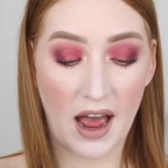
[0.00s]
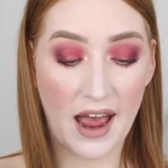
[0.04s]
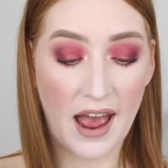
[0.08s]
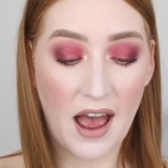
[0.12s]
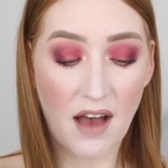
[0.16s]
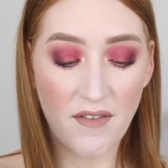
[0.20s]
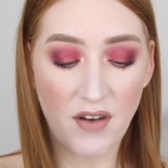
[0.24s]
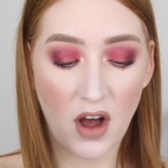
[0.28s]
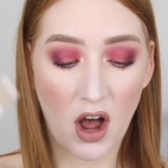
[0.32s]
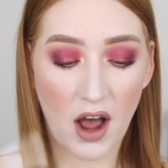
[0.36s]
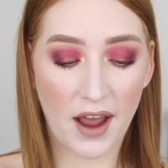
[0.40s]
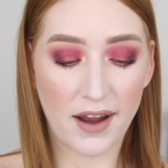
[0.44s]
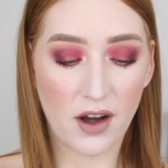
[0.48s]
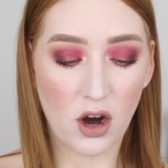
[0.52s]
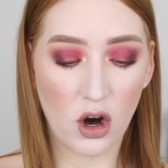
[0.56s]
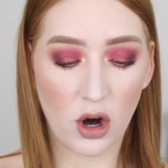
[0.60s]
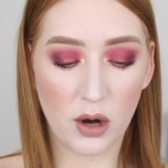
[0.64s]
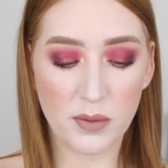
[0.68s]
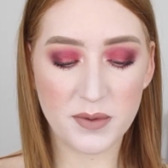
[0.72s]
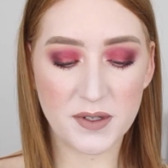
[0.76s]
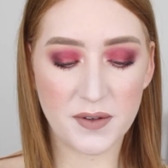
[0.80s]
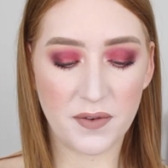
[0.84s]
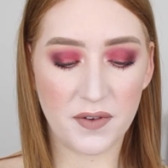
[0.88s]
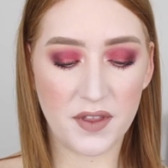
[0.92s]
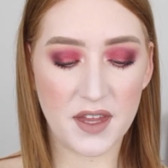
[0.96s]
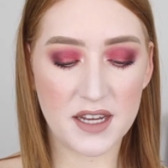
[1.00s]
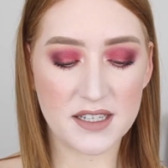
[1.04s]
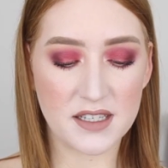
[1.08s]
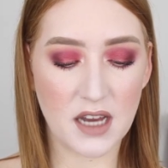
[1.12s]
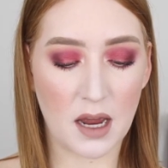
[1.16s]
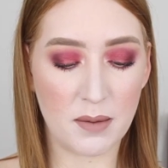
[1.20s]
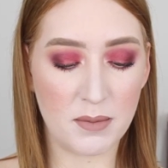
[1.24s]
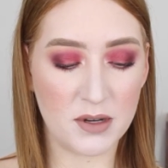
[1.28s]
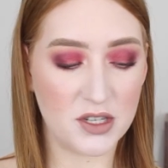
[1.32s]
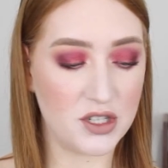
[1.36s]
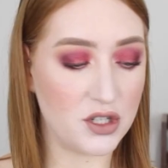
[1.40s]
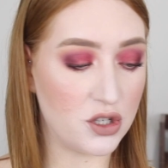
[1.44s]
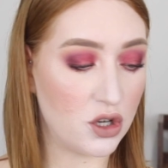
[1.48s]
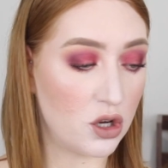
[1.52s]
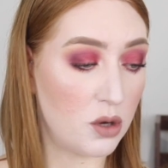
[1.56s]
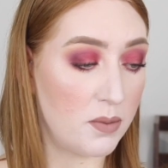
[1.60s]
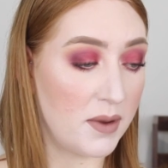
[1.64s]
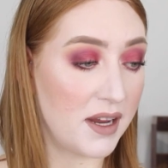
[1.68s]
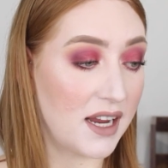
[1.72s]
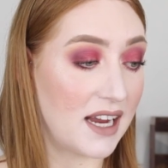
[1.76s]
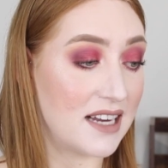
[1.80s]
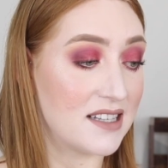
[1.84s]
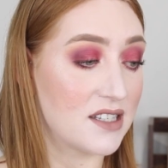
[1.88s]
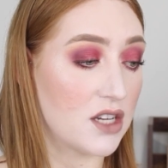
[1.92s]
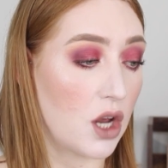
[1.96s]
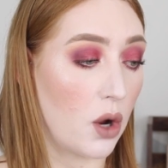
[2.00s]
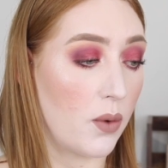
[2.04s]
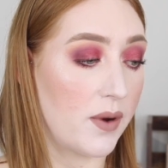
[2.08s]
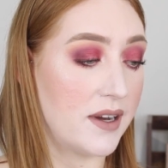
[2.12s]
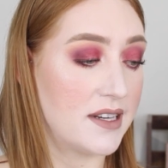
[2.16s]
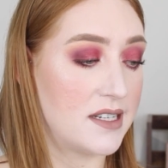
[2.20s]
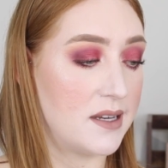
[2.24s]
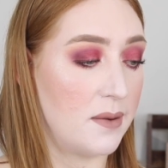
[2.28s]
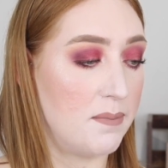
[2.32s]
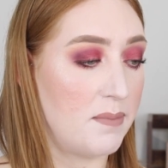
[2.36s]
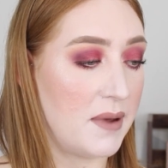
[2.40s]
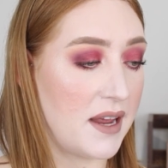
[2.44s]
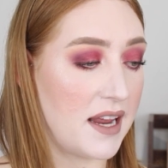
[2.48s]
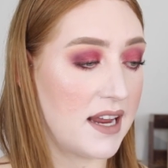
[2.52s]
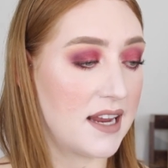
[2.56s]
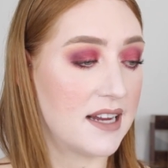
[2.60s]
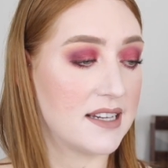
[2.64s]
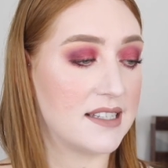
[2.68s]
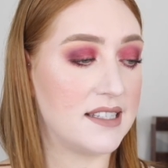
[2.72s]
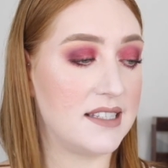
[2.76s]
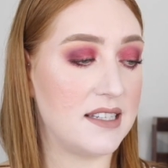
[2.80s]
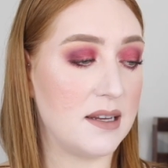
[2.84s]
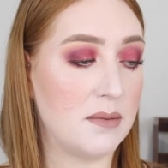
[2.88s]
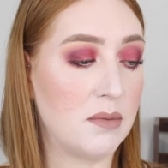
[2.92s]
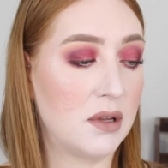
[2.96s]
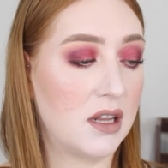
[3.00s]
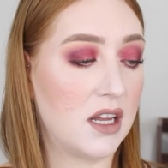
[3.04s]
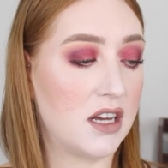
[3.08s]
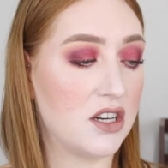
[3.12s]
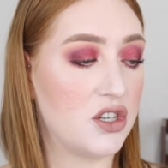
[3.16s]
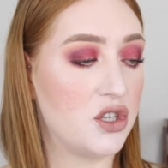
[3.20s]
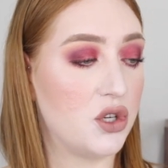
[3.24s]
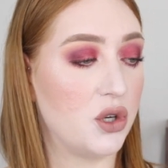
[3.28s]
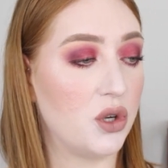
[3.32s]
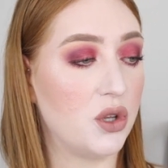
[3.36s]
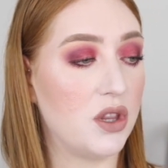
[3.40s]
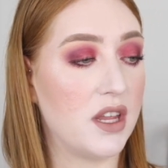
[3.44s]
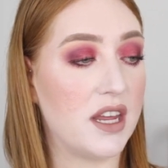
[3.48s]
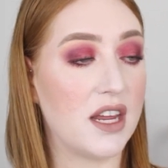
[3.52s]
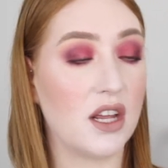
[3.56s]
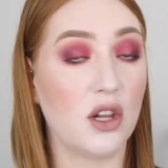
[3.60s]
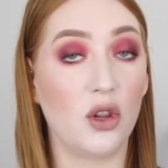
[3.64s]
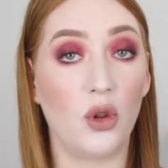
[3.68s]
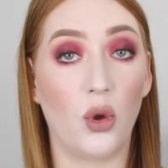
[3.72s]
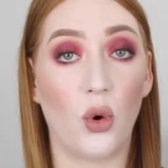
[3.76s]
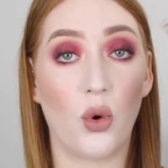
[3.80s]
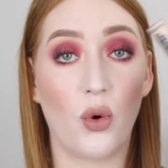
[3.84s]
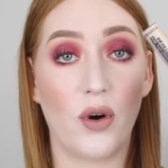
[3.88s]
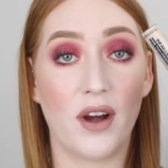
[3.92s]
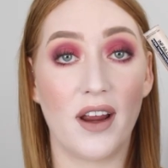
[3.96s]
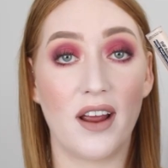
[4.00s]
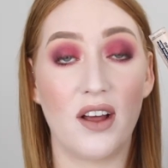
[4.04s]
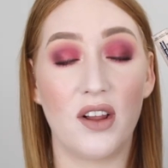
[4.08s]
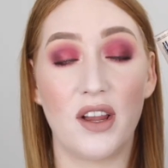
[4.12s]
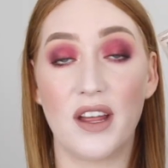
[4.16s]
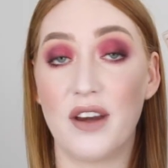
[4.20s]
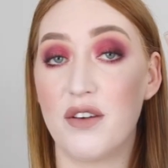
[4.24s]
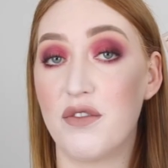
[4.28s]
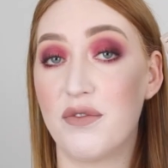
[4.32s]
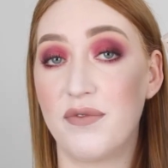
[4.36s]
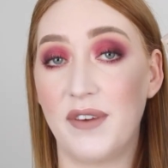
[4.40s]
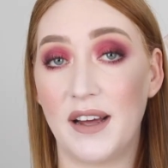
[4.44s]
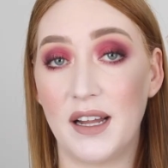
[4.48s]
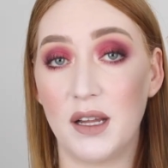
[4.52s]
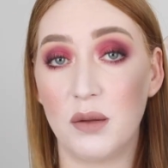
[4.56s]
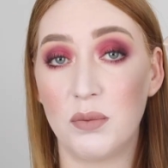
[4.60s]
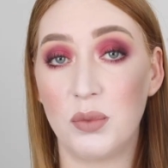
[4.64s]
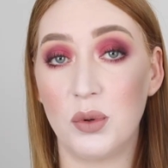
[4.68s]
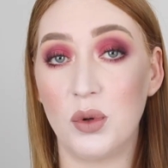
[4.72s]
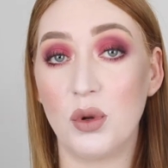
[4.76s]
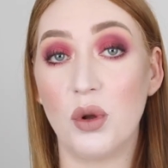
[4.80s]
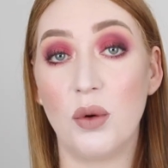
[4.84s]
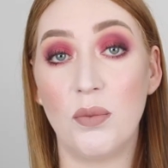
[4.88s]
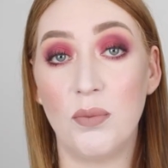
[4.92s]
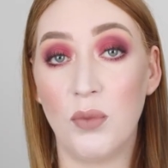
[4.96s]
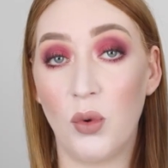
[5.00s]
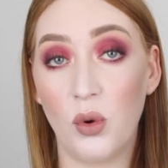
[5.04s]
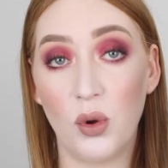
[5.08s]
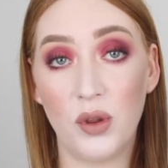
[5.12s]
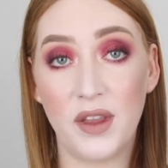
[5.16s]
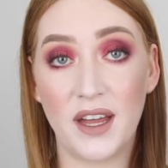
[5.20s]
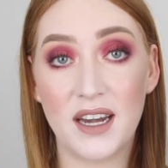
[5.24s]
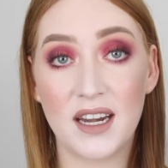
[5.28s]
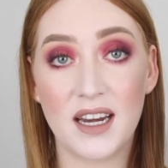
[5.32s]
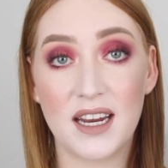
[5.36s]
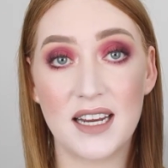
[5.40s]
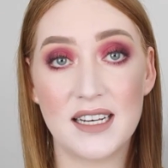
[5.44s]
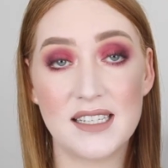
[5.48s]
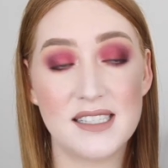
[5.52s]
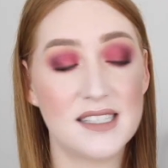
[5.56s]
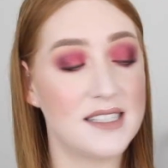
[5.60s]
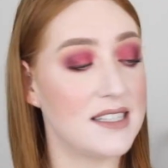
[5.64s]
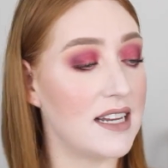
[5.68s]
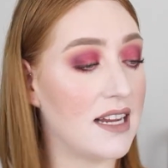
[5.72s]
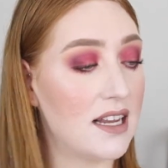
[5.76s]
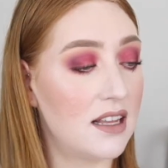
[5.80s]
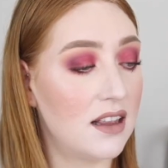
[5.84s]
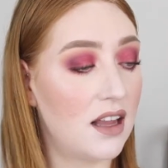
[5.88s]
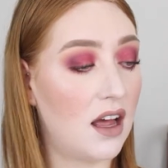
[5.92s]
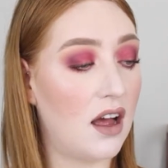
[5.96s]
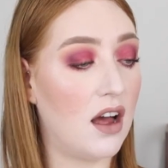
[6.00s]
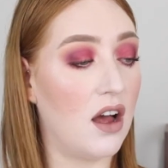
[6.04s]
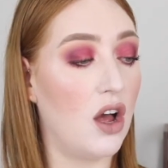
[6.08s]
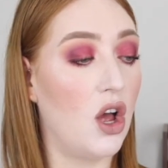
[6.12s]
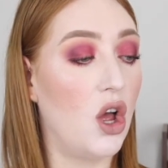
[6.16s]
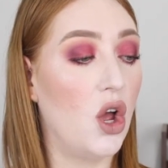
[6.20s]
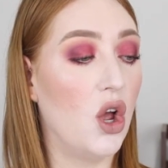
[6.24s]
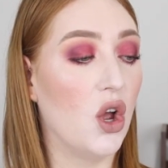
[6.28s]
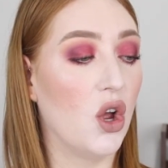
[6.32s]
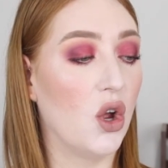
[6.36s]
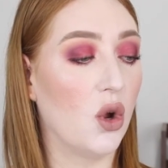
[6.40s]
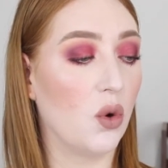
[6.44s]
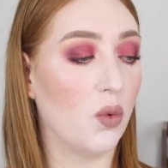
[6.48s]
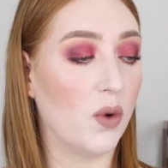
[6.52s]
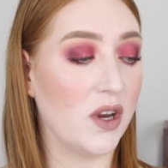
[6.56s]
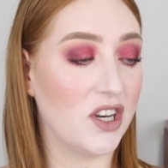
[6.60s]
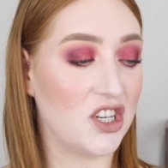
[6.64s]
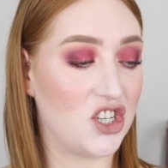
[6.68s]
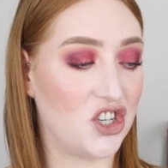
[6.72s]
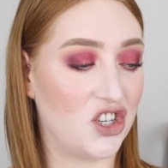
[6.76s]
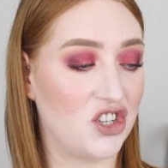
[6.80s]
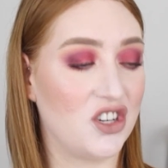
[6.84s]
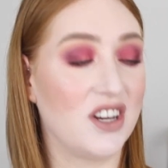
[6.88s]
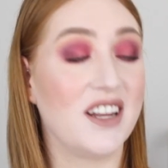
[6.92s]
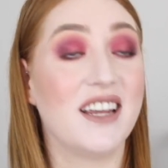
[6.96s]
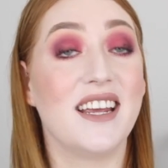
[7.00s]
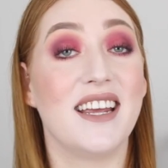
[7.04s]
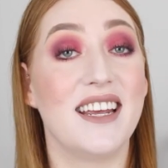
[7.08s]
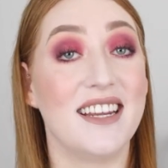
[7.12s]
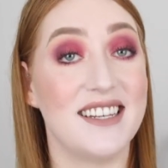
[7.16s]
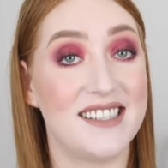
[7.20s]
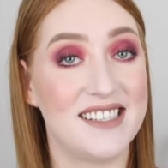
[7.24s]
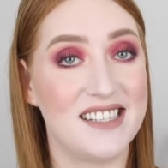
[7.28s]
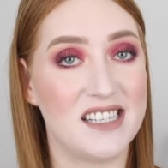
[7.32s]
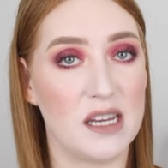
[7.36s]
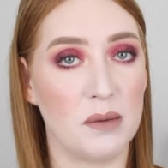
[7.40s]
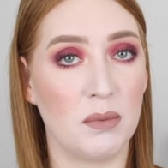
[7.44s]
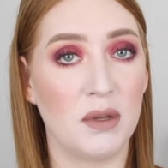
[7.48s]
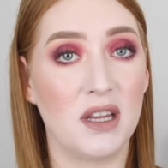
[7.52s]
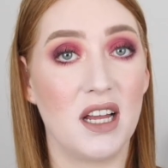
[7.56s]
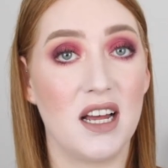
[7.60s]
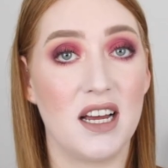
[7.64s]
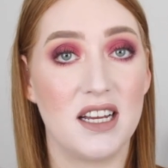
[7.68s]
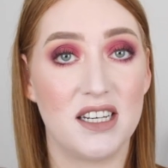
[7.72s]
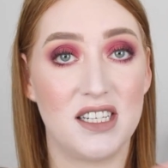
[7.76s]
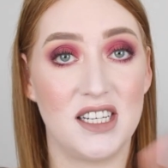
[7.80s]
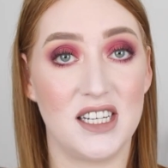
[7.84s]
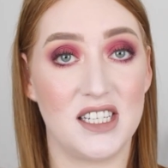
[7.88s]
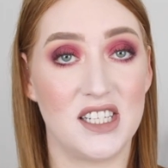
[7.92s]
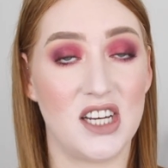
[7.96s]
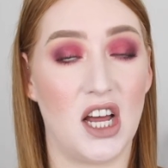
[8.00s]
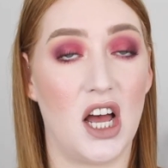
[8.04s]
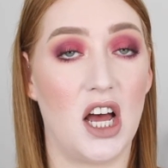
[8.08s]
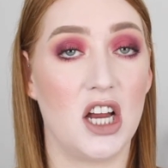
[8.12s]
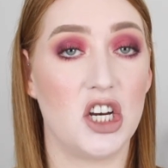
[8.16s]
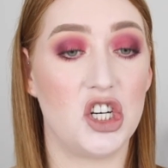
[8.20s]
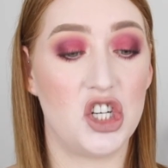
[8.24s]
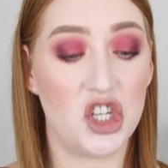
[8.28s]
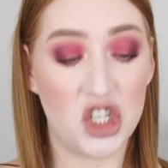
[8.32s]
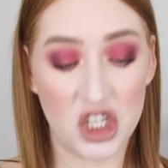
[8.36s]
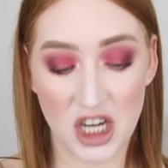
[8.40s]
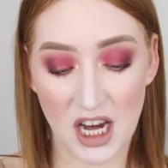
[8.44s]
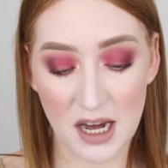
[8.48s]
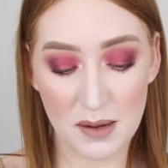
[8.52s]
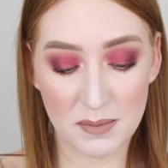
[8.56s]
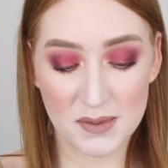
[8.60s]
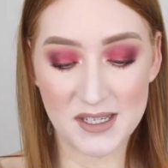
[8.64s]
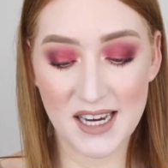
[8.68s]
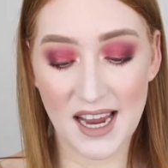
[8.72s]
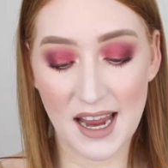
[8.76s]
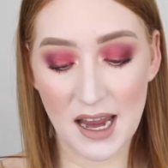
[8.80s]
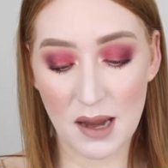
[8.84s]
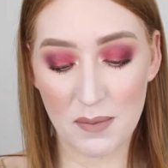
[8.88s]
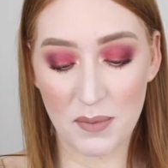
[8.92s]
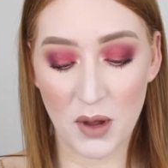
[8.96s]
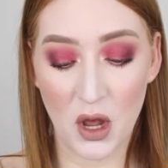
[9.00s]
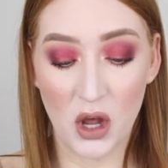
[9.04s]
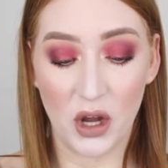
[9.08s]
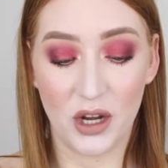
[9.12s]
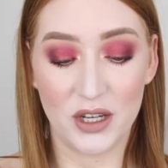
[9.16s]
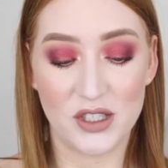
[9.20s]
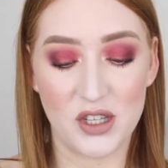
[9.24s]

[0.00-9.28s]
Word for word: I have high hopes for this. I'm assuming it's going to be similar to the L'Oreal Infallible More Than Concealer, which is similar to Tarte Shape Tape.